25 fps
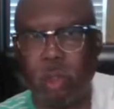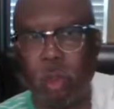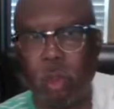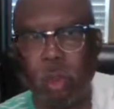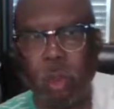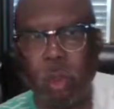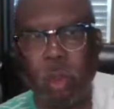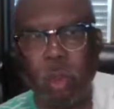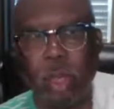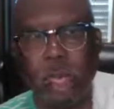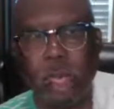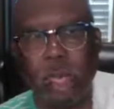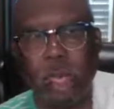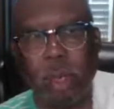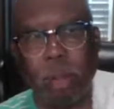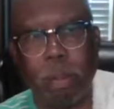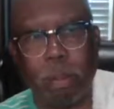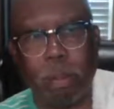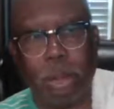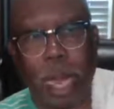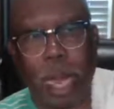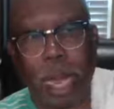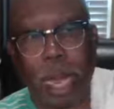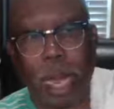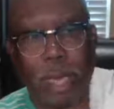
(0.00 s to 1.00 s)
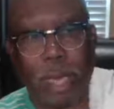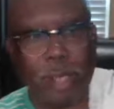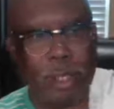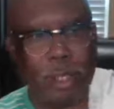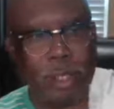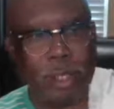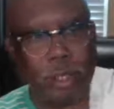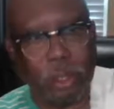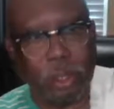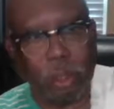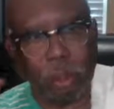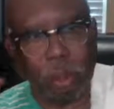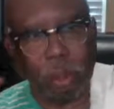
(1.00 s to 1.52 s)
rule, and abide
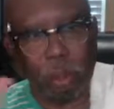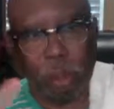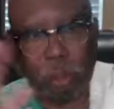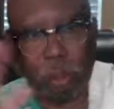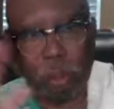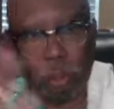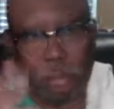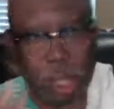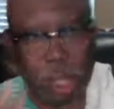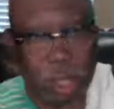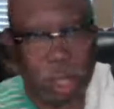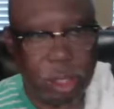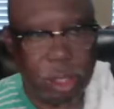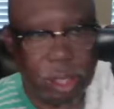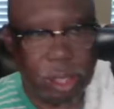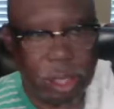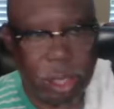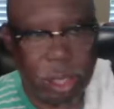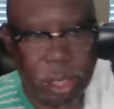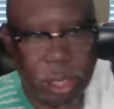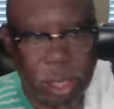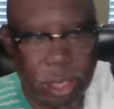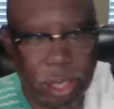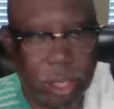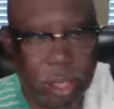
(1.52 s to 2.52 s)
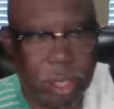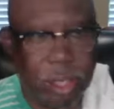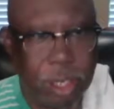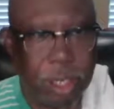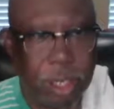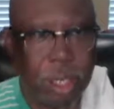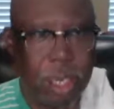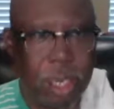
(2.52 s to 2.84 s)
until we meet again